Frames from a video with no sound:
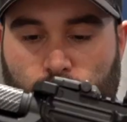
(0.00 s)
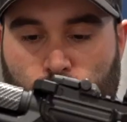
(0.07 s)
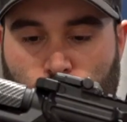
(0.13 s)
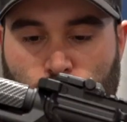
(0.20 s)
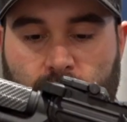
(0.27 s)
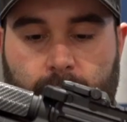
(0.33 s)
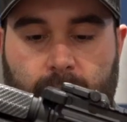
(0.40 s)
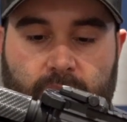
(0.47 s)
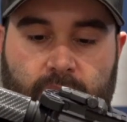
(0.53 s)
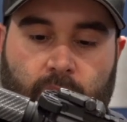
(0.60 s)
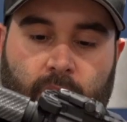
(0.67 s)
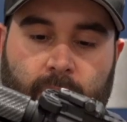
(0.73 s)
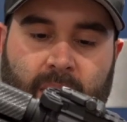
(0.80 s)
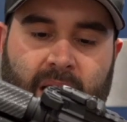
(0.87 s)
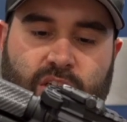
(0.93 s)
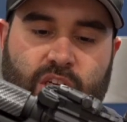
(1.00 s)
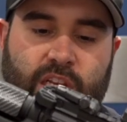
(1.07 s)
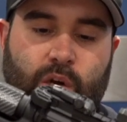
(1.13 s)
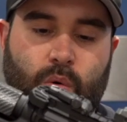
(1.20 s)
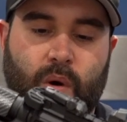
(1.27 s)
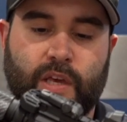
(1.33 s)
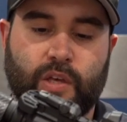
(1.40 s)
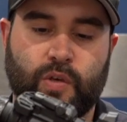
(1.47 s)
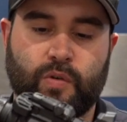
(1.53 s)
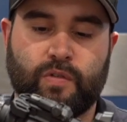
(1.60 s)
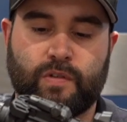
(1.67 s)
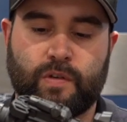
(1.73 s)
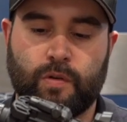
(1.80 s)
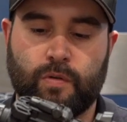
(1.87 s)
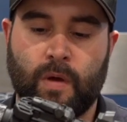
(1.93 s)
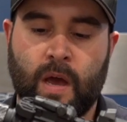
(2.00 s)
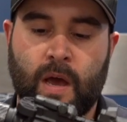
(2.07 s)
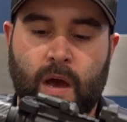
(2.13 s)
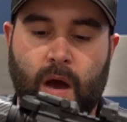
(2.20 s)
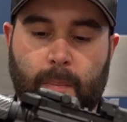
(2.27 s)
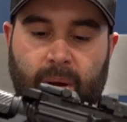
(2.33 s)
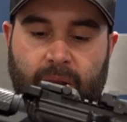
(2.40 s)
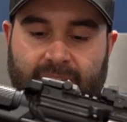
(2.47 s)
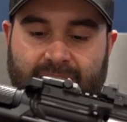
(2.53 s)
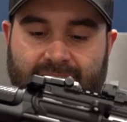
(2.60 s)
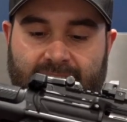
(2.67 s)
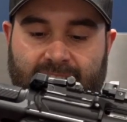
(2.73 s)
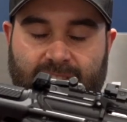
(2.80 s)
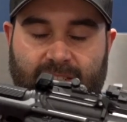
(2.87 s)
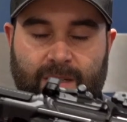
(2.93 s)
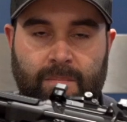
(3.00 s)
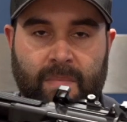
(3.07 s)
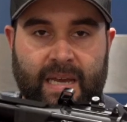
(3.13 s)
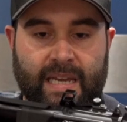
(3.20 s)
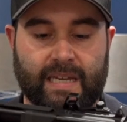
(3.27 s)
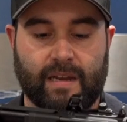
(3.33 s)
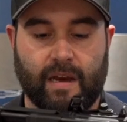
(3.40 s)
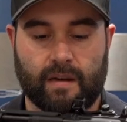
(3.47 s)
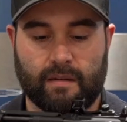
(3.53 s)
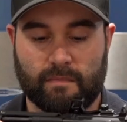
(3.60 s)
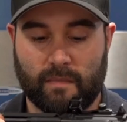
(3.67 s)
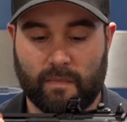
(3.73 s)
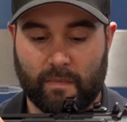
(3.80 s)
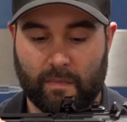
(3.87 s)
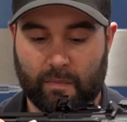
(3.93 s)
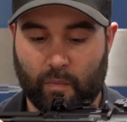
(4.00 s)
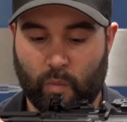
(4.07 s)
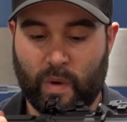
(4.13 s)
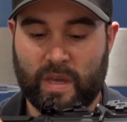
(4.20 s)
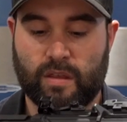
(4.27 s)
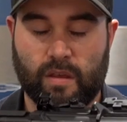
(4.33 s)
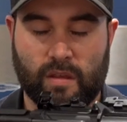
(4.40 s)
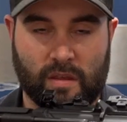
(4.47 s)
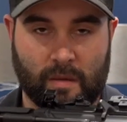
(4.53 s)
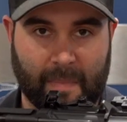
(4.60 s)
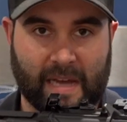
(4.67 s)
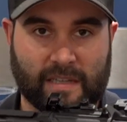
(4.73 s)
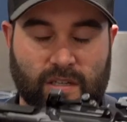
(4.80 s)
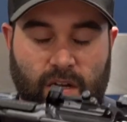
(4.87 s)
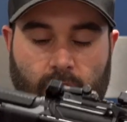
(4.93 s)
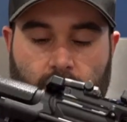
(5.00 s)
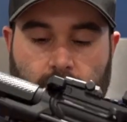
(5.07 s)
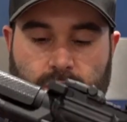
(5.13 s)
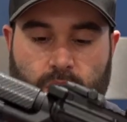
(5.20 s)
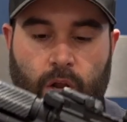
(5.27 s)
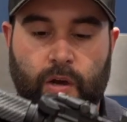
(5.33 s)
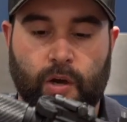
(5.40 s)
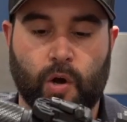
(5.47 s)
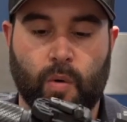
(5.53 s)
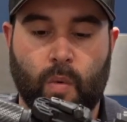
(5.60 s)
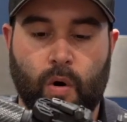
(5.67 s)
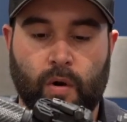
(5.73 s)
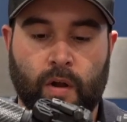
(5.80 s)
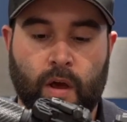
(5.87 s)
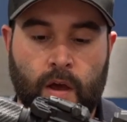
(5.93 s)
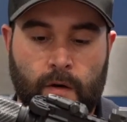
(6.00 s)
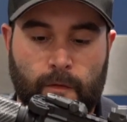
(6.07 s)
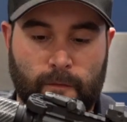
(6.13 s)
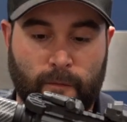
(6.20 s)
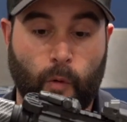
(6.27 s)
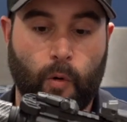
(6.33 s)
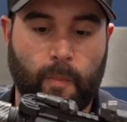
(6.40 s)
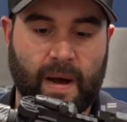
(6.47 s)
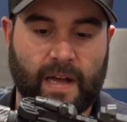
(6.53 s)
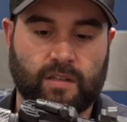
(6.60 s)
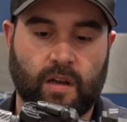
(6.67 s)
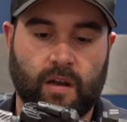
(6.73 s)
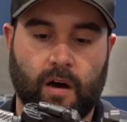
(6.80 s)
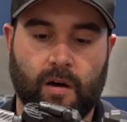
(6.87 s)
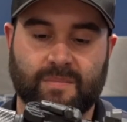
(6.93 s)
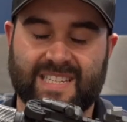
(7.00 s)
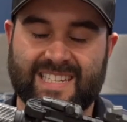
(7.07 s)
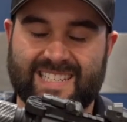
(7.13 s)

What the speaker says: a grip that I'm actually quite used to, but is actually made with the Battle Arms logo on for Battle Arms,